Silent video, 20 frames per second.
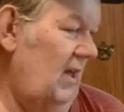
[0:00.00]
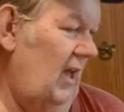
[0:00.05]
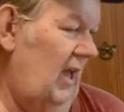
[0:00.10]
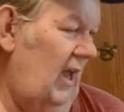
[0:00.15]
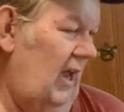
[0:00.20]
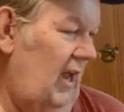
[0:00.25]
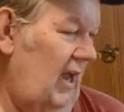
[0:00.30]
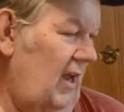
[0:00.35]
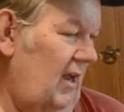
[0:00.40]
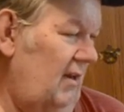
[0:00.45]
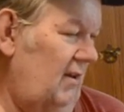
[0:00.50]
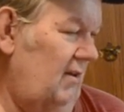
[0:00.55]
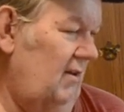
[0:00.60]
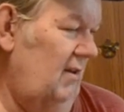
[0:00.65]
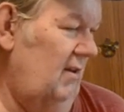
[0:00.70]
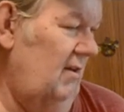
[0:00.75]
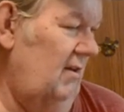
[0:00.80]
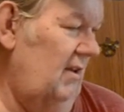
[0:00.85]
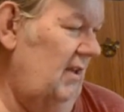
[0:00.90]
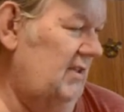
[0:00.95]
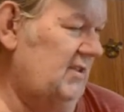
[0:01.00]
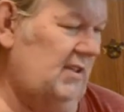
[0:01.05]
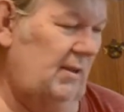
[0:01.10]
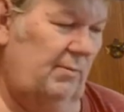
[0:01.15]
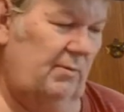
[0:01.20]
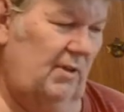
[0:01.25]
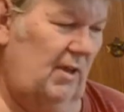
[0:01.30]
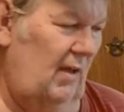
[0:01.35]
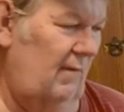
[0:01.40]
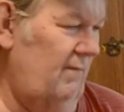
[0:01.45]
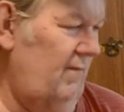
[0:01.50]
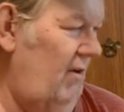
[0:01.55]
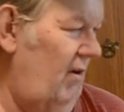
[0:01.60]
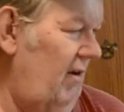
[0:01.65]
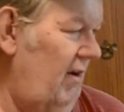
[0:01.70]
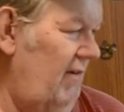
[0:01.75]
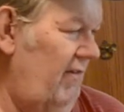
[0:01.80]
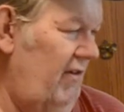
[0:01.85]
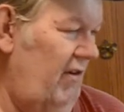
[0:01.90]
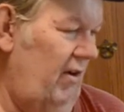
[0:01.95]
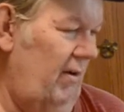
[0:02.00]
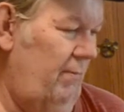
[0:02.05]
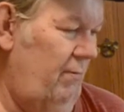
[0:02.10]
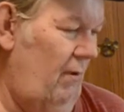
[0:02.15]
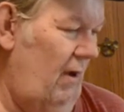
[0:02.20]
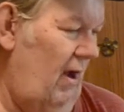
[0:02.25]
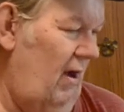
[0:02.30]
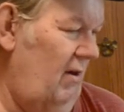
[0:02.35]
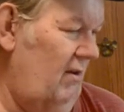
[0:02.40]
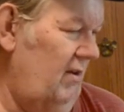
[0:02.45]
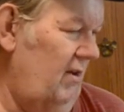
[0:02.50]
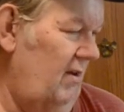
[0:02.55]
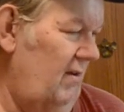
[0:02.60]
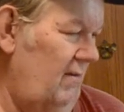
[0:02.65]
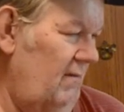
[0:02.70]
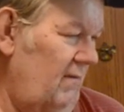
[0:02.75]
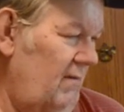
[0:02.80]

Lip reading: And it's something I'm very, very proud of.